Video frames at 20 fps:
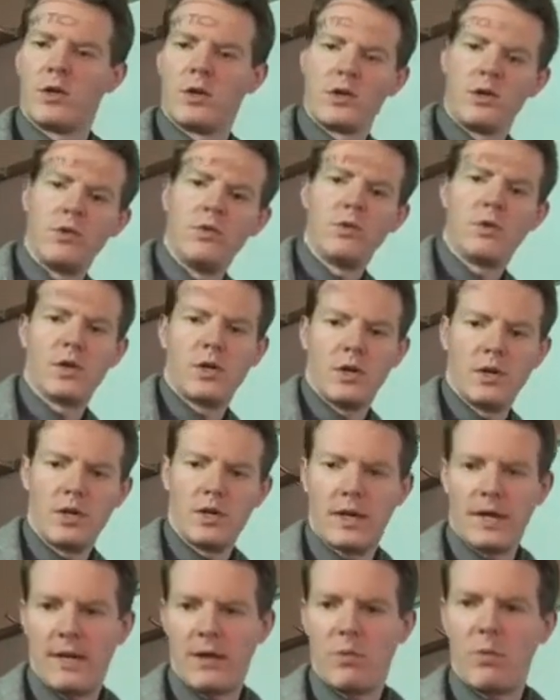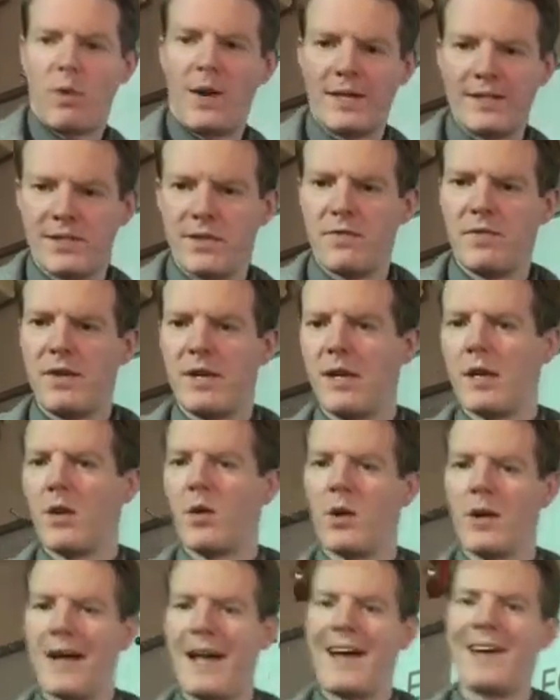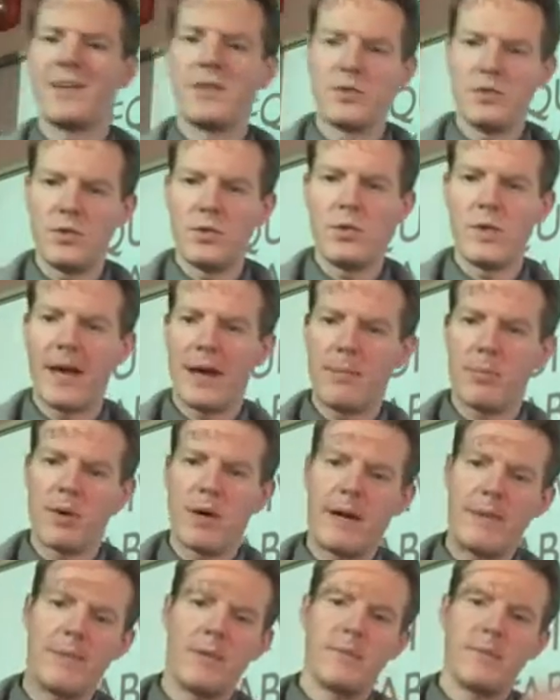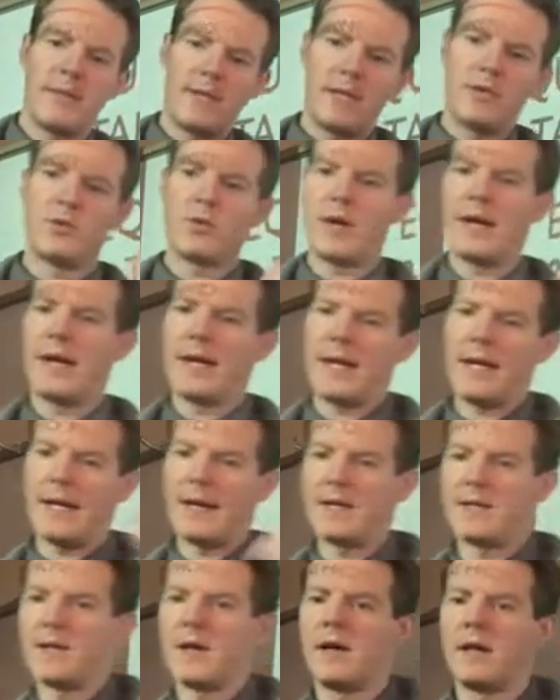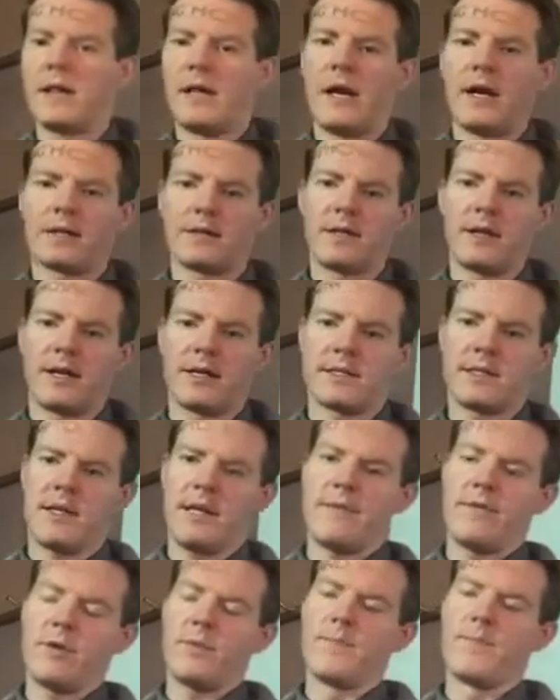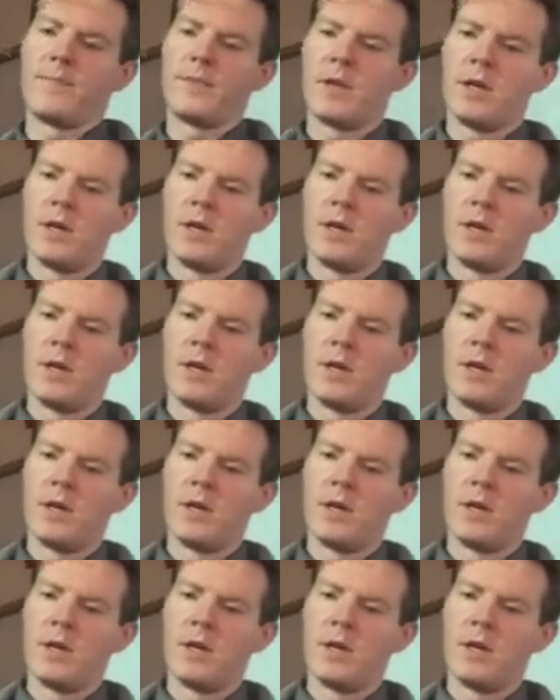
you could watch a video on how to do that problem and then try again to unlock the next level.